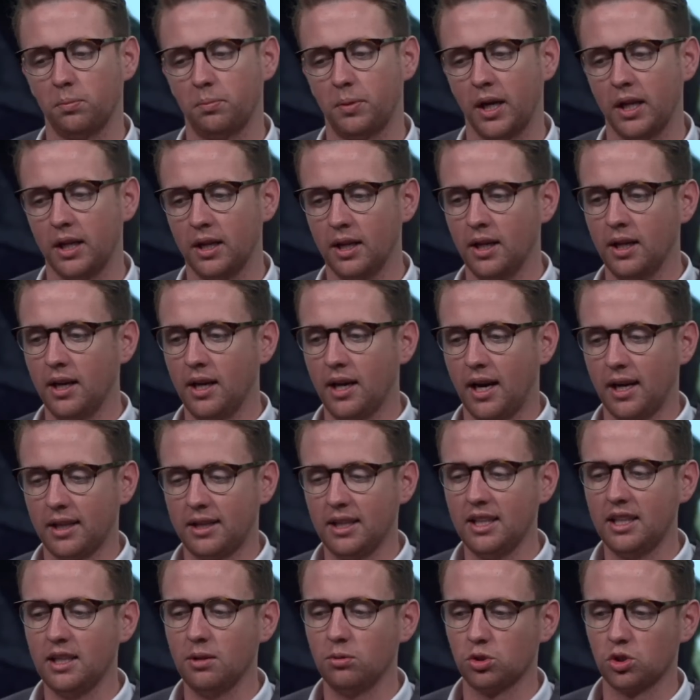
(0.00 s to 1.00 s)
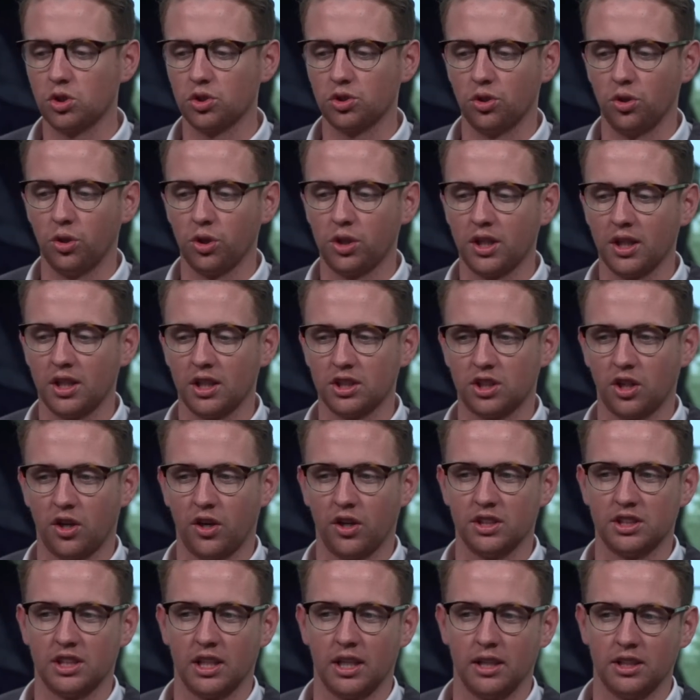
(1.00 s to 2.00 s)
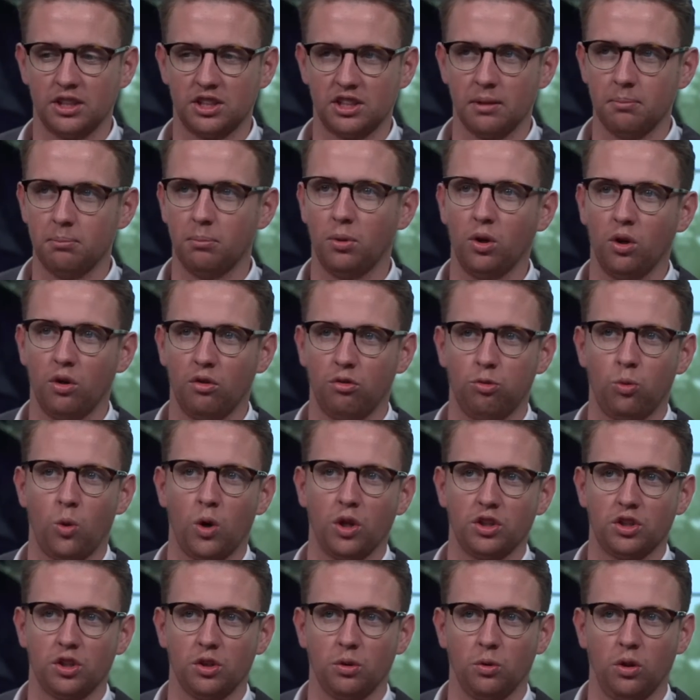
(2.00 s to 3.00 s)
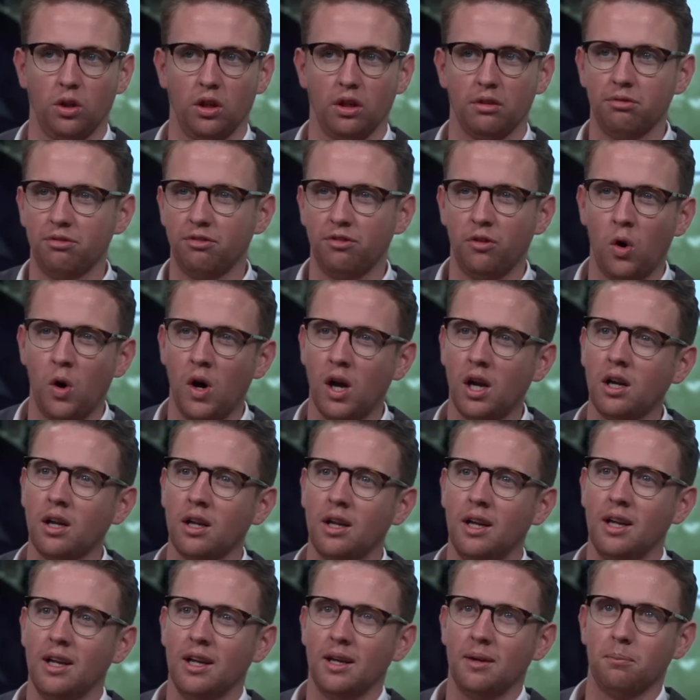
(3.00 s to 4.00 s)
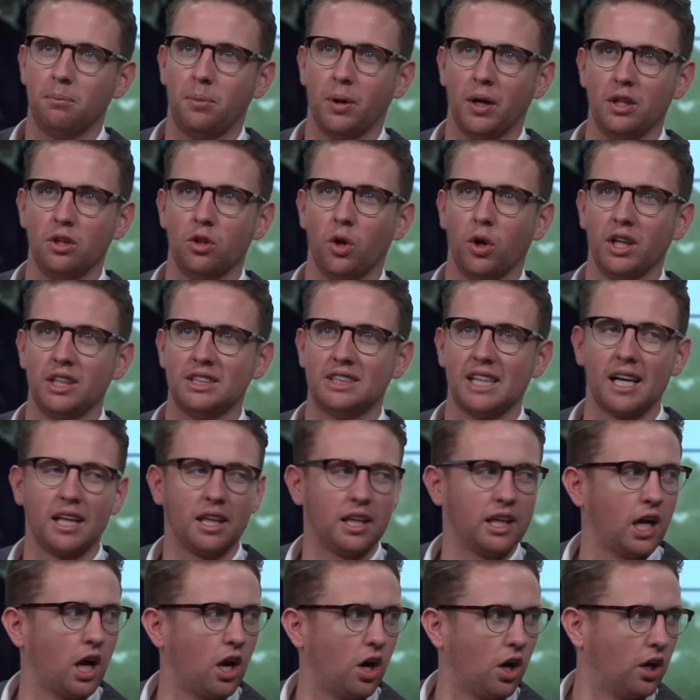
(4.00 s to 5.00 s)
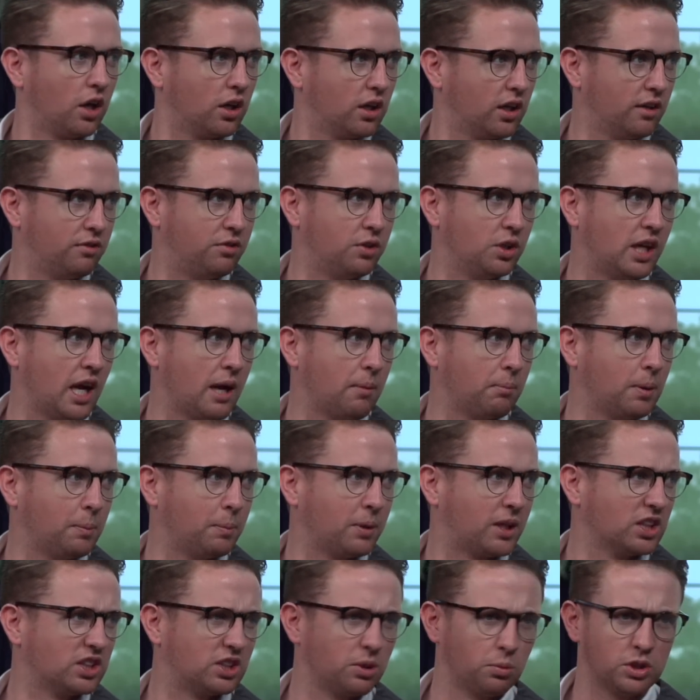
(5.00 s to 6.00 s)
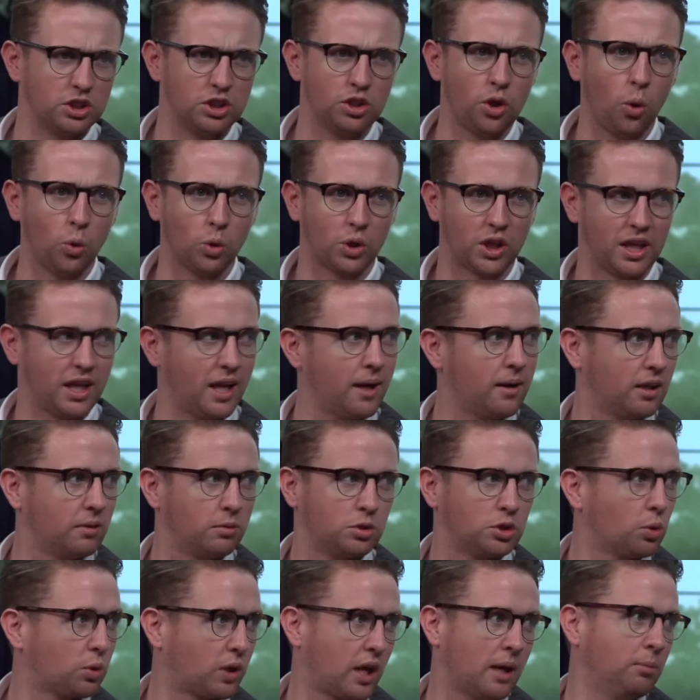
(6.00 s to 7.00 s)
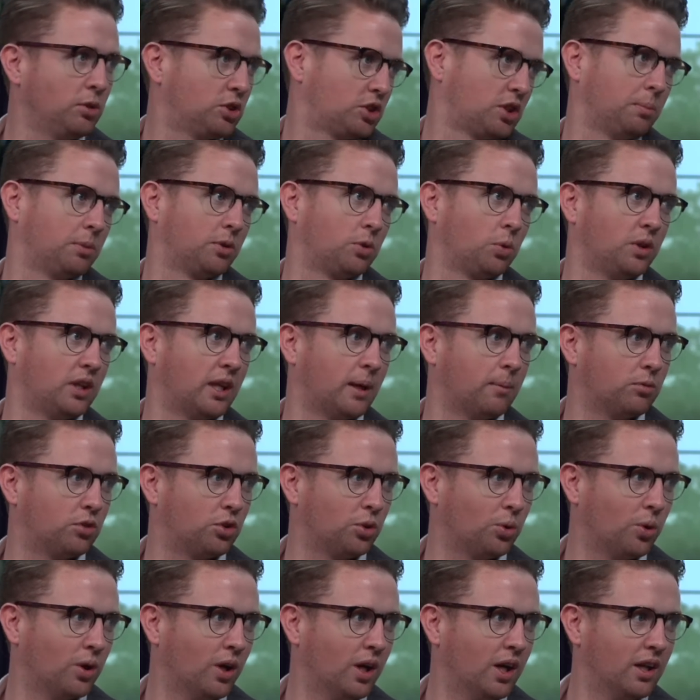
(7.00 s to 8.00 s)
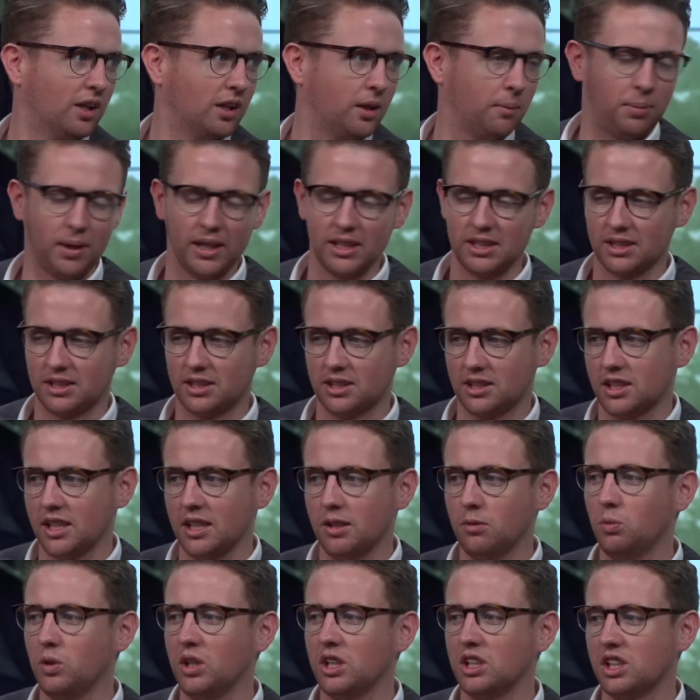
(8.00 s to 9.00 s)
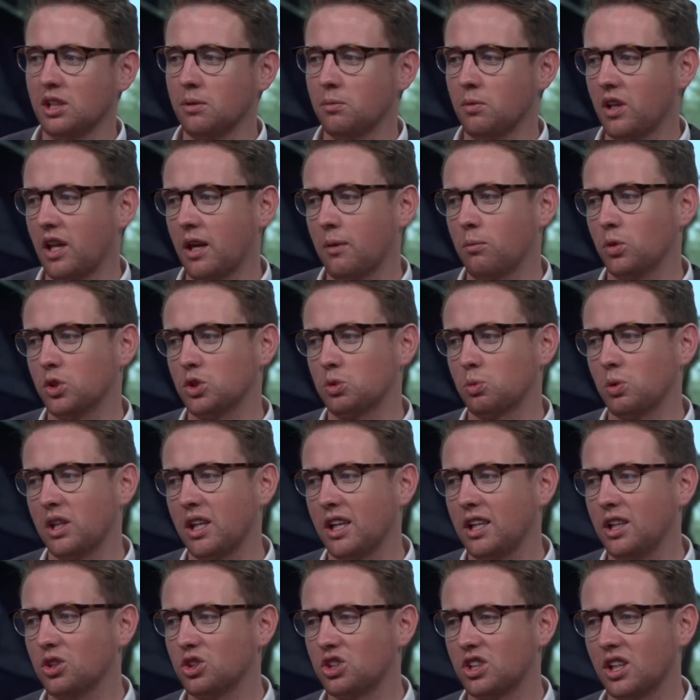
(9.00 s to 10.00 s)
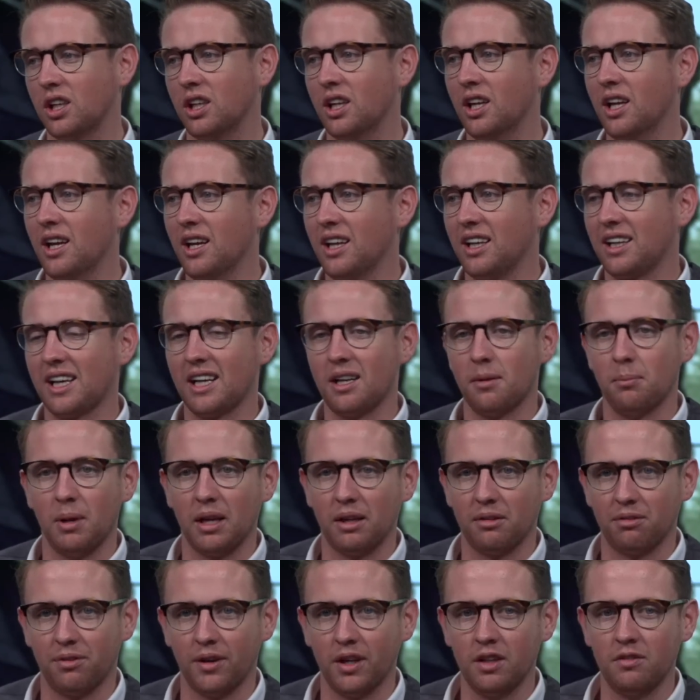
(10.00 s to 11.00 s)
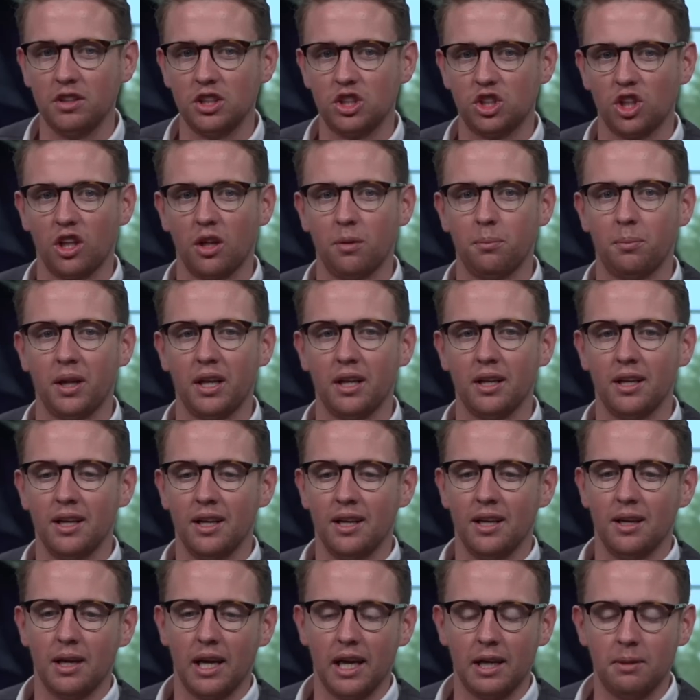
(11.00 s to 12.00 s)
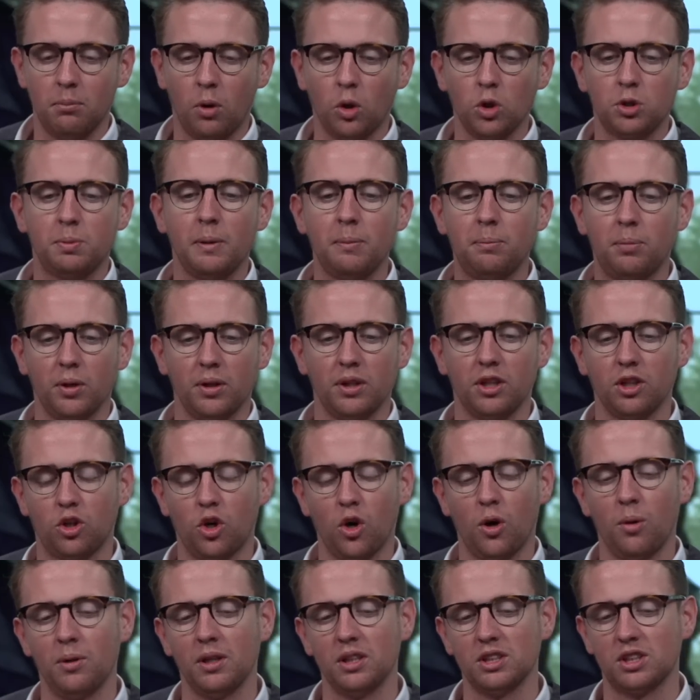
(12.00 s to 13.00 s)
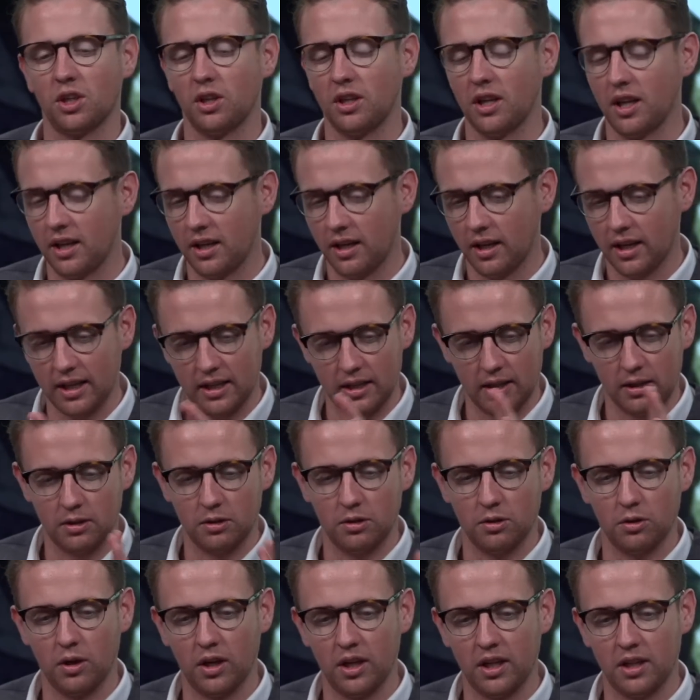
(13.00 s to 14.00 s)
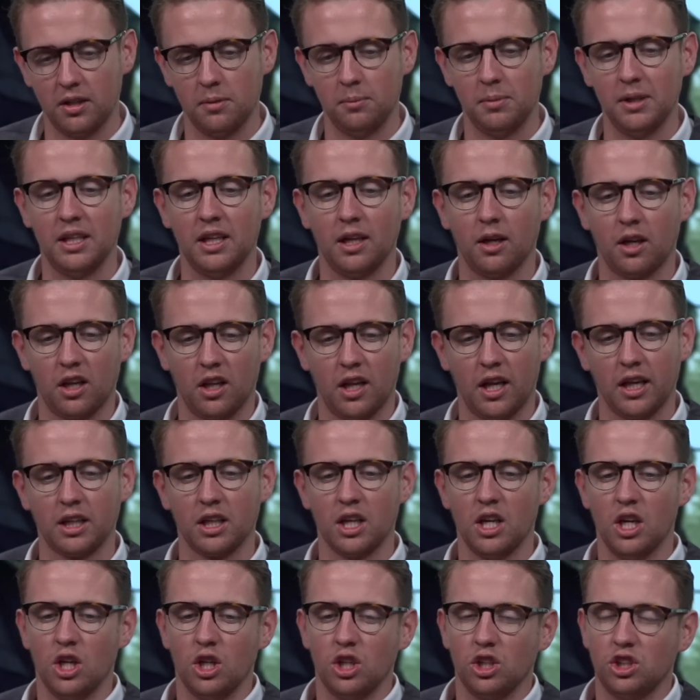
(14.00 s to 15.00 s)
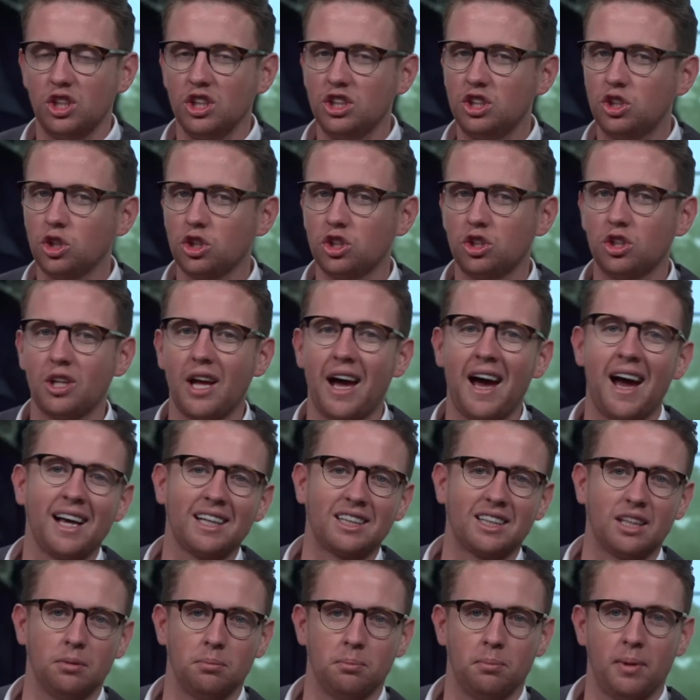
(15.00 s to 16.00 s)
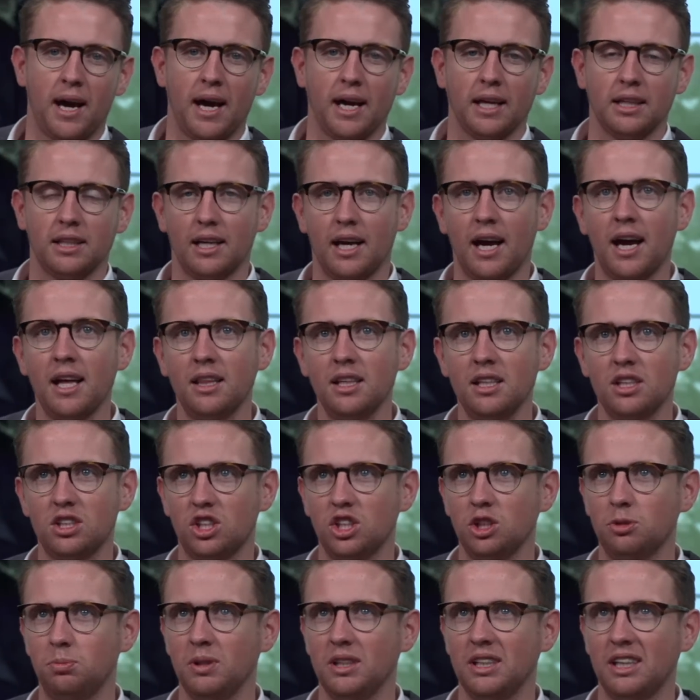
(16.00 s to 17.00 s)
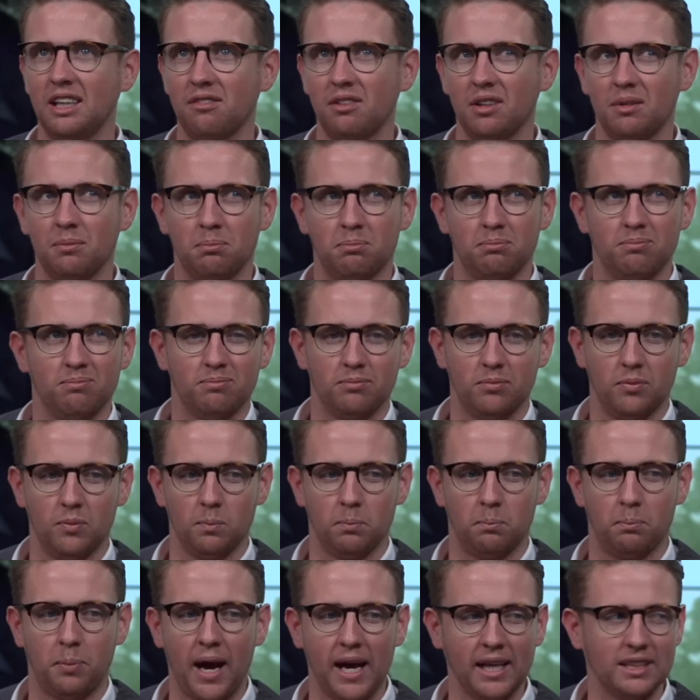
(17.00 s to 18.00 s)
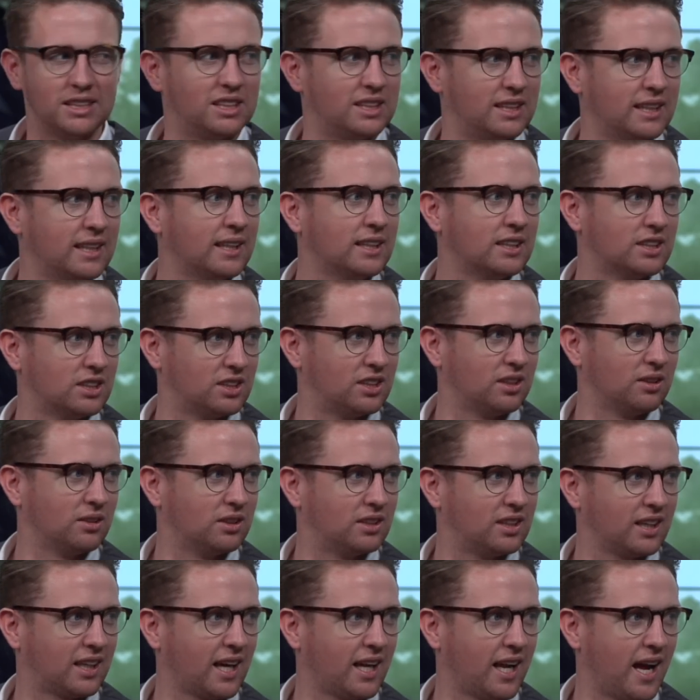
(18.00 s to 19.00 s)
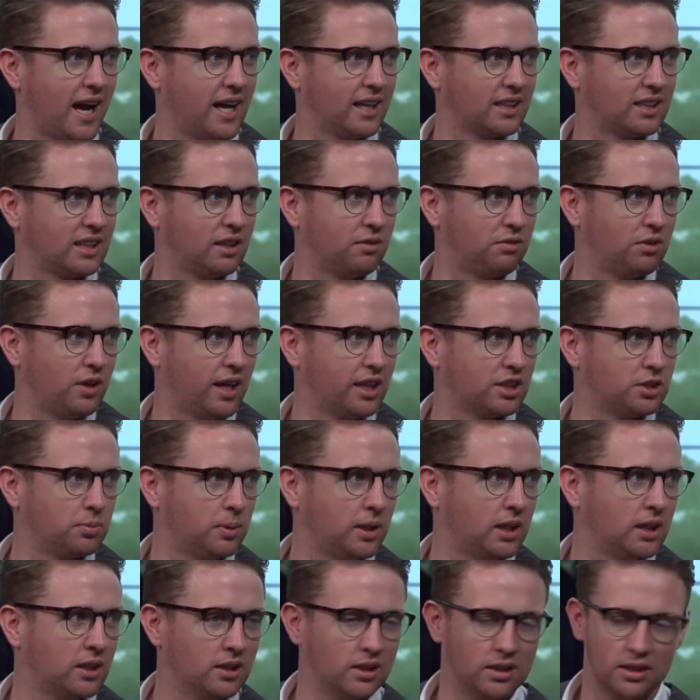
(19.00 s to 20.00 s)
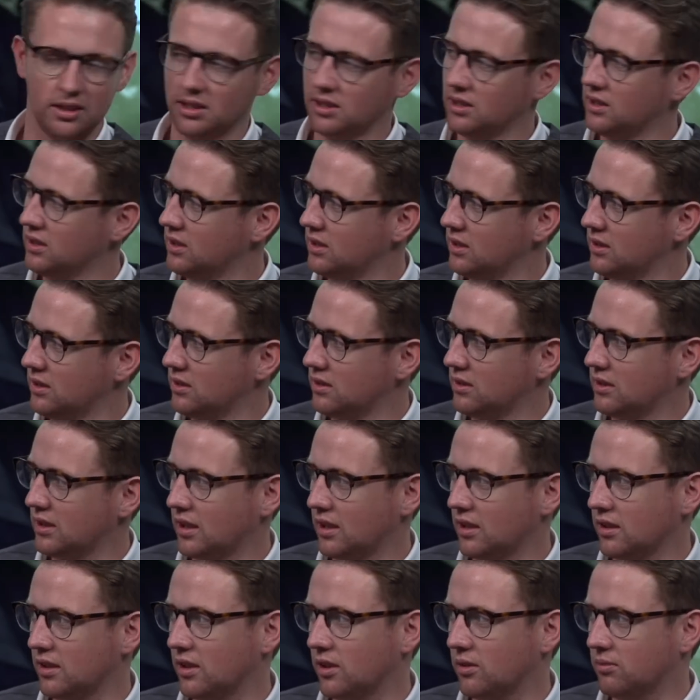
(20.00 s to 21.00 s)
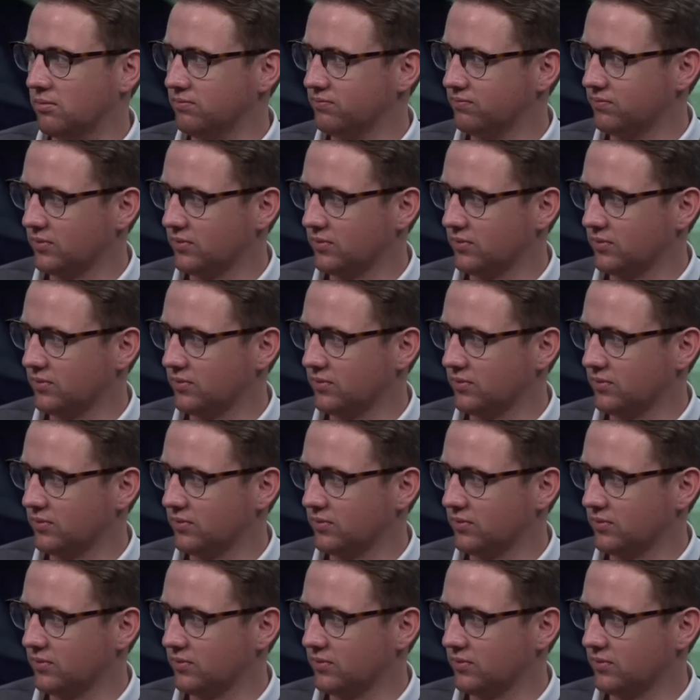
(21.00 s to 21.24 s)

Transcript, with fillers: But I think he was just looking at her as a symbol of what to live for, but not exactly her, if you get me, because there was no connect, there was no chemistry between them two the best scene we seen with them was when they used to kind of make fun of each other. But and most people in the comments and and and in, in the media are like, she's just acting bad. I think she's been given bad scenes to, to kind of act in. I if agree. you ask me, I agree. Mm. I don't know.